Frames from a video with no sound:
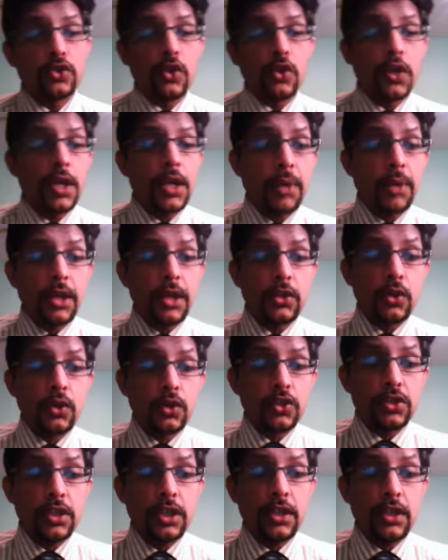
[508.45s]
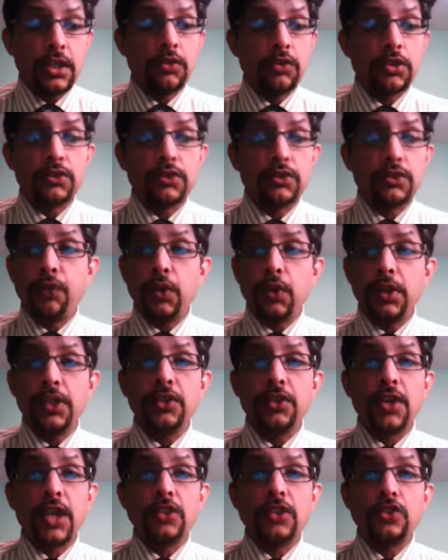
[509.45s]
So Kemar Roos, it was
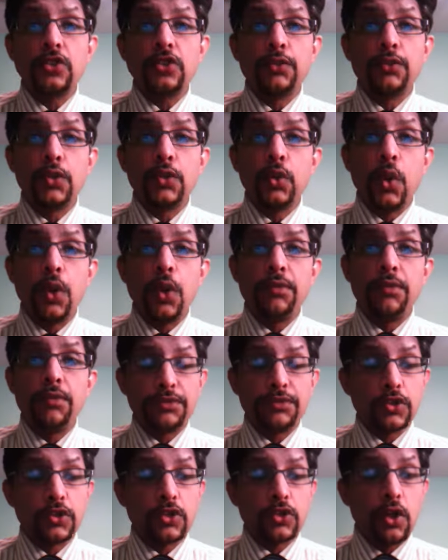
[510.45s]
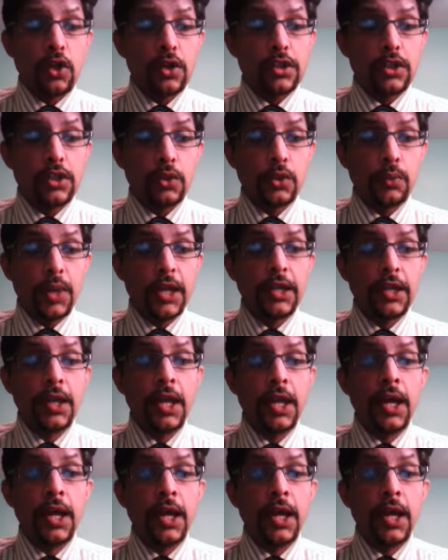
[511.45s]
14 runs of 2 overs for Scotland to win